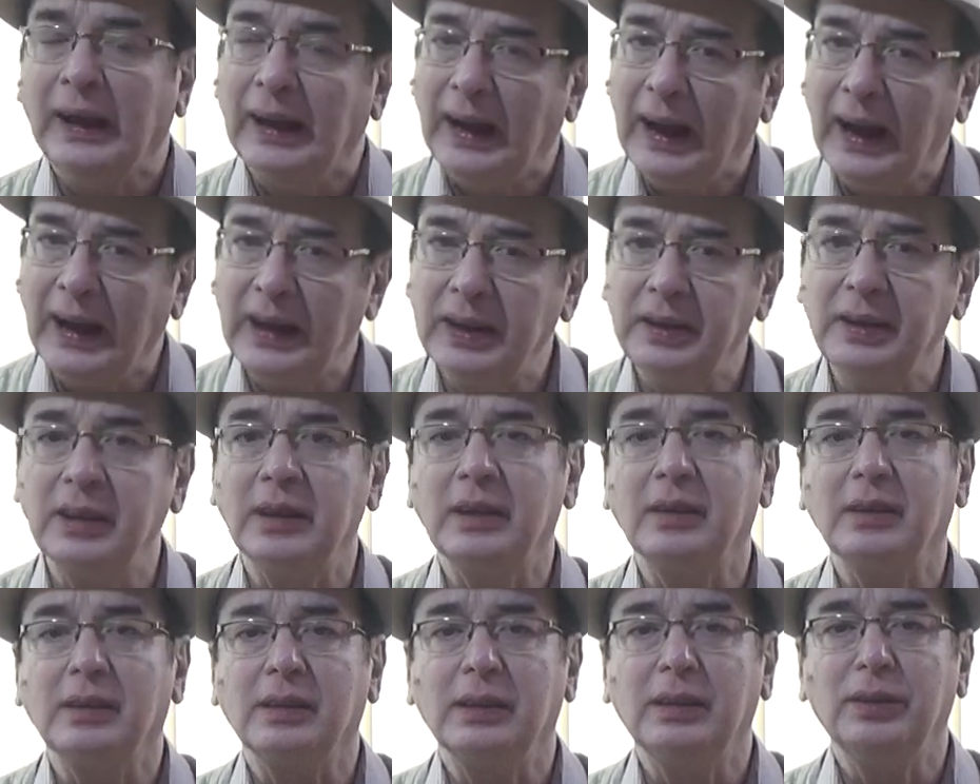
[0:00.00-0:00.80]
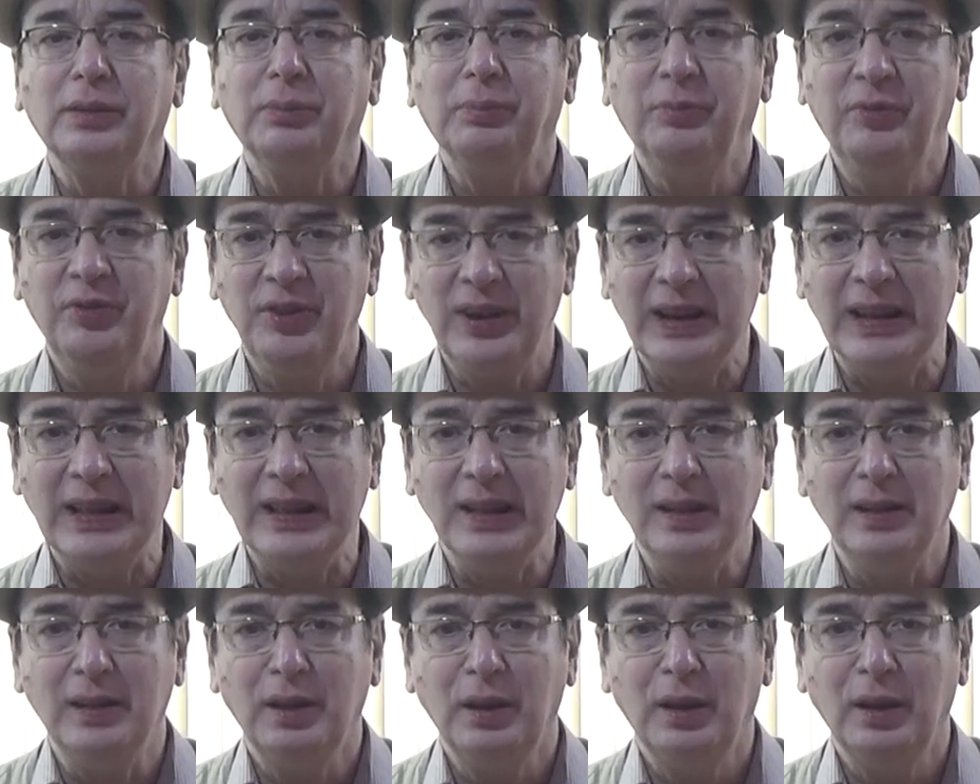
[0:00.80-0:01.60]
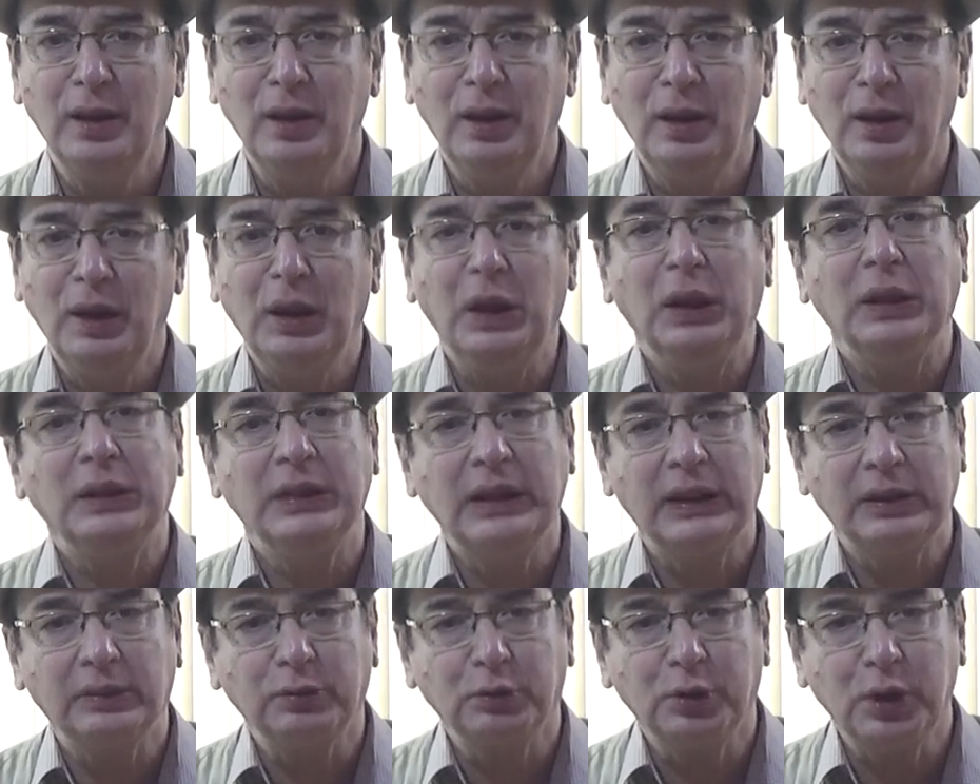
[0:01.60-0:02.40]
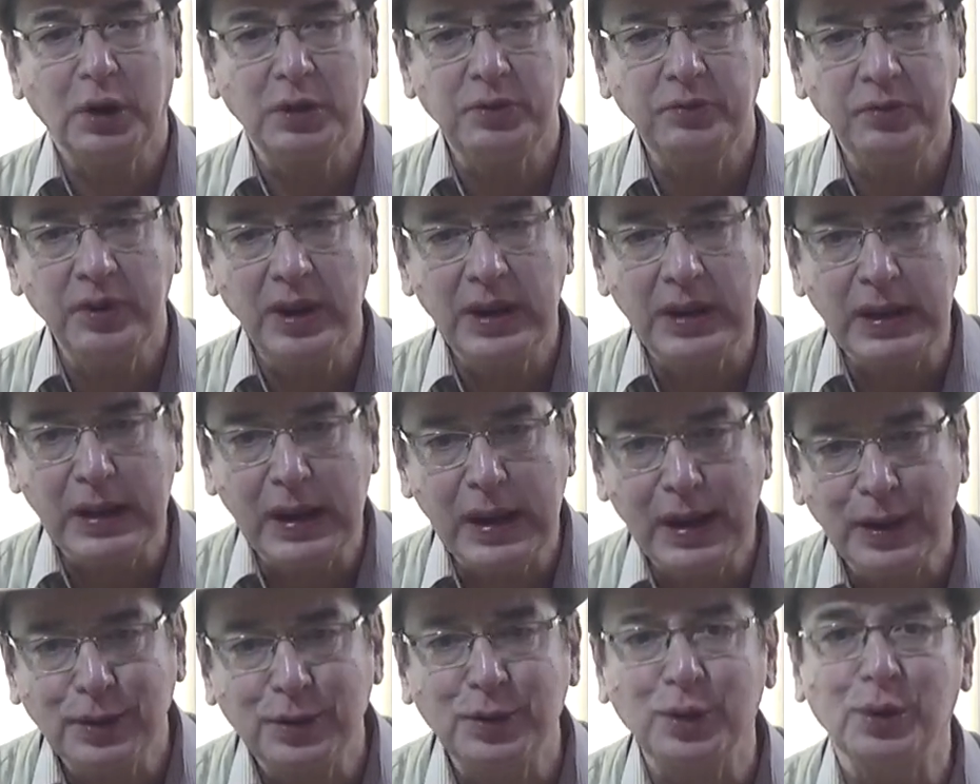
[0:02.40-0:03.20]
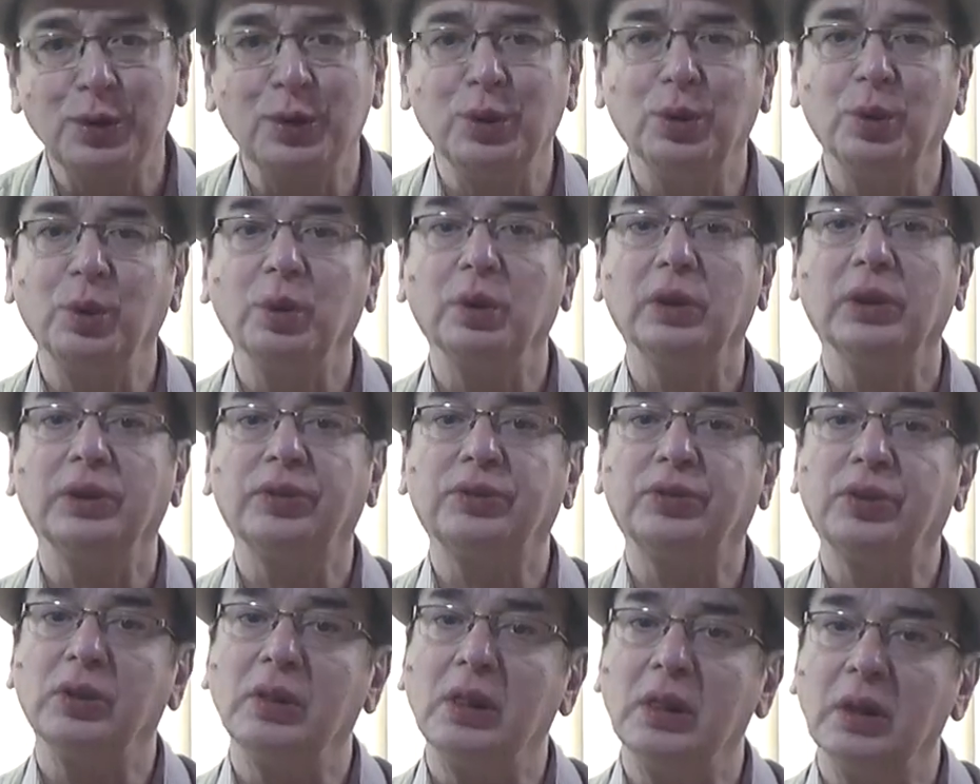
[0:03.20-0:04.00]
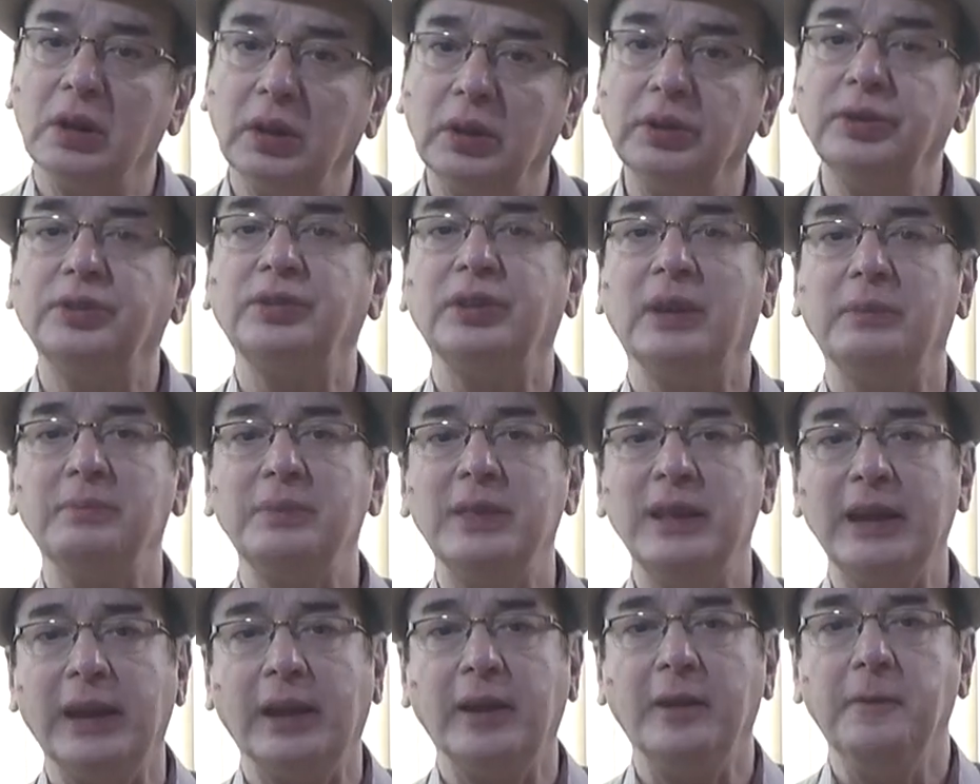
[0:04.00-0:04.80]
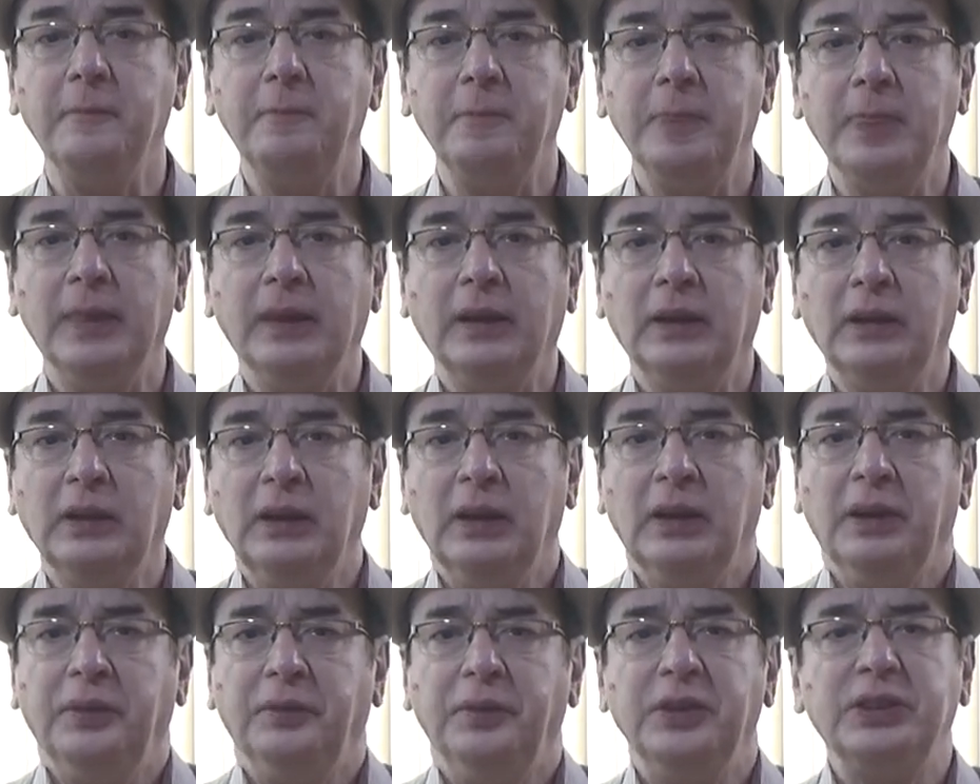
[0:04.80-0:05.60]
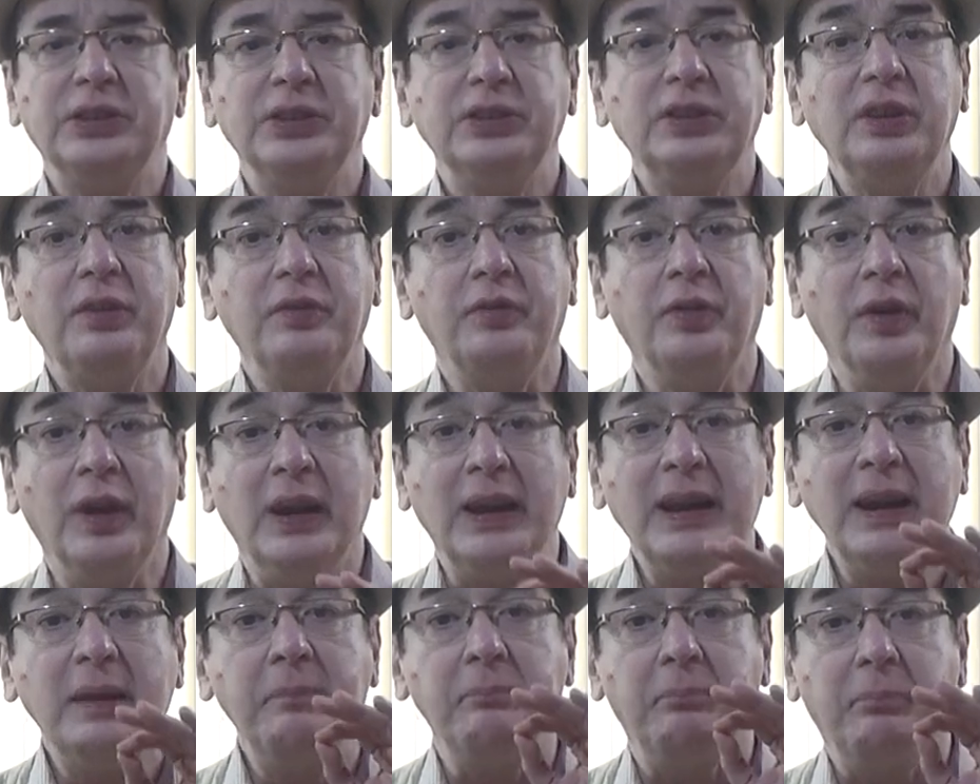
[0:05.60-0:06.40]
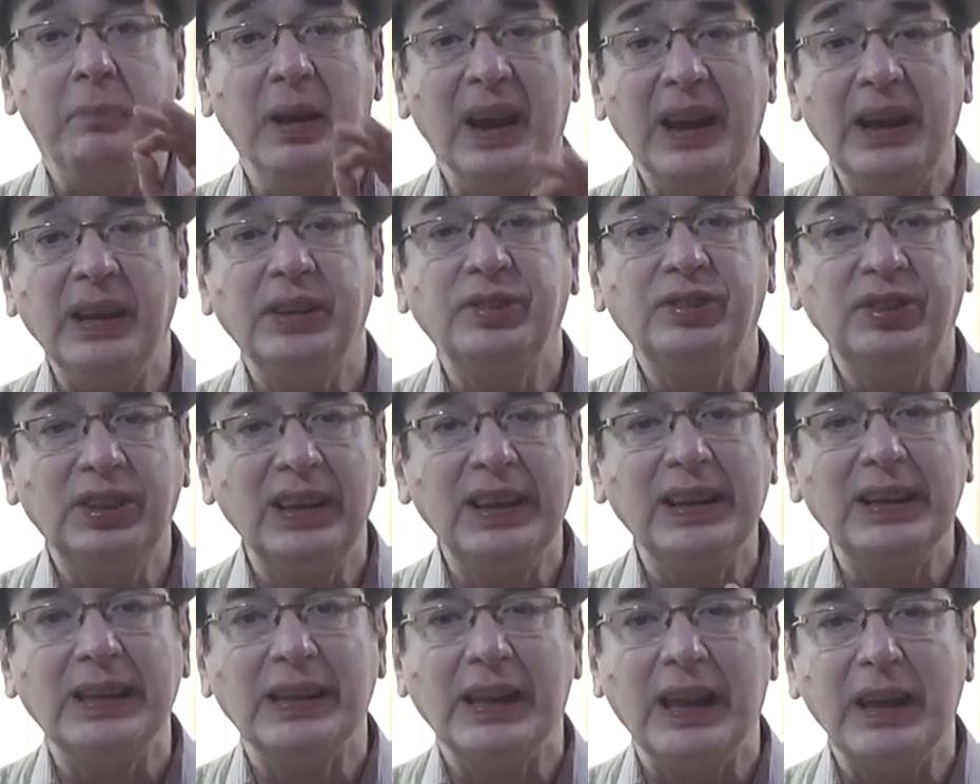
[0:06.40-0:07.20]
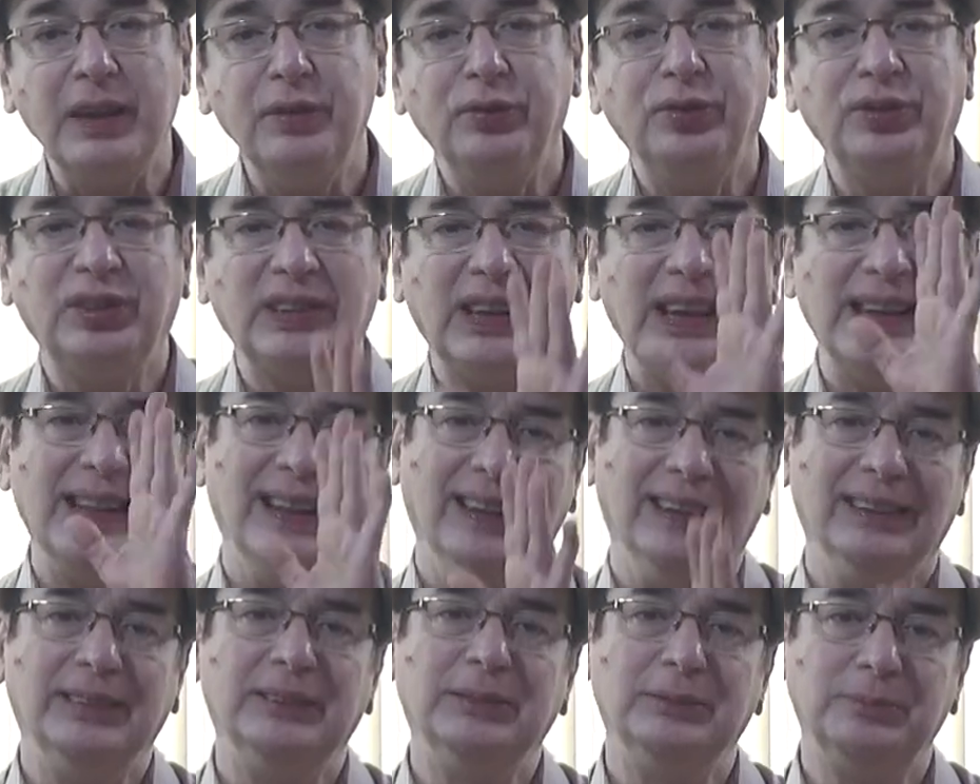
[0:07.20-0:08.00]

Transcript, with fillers: I feel that what we need to do is to learn something which is a very basic life skill